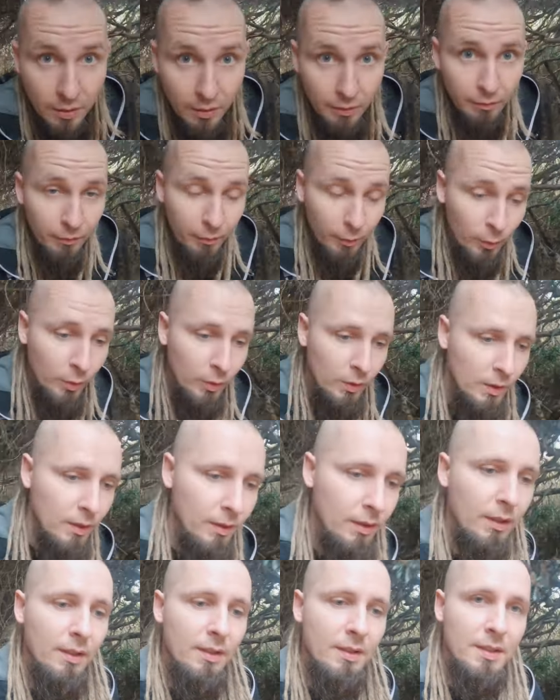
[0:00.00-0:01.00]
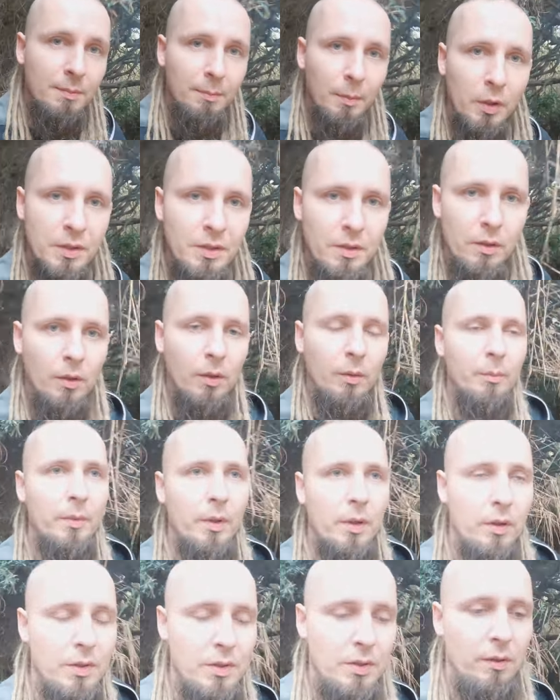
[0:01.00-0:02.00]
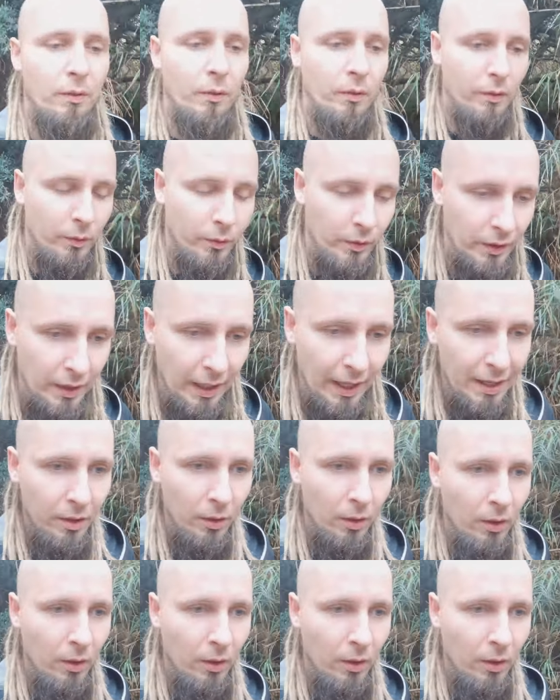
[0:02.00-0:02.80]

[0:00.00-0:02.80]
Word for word: the food these particular birds rely